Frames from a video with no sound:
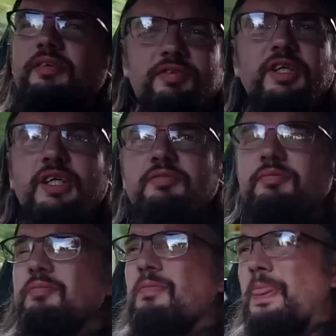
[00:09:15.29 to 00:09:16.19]
Definitely
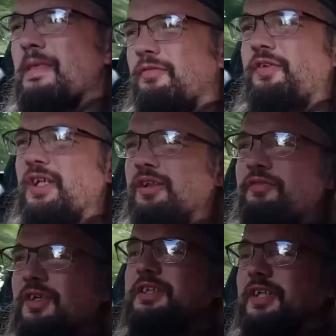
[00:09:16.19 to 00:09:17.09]
feel
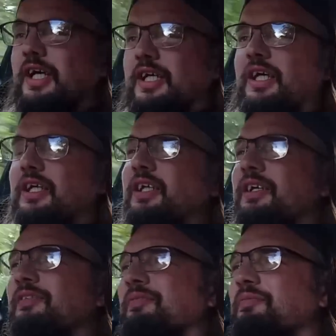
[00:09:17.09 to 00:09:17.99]
the VTEC kicking
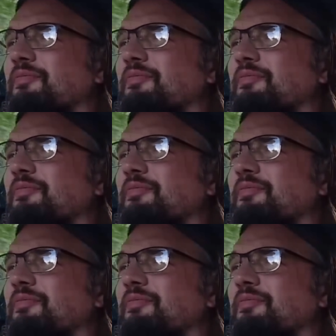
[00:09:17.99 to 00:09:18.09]
in.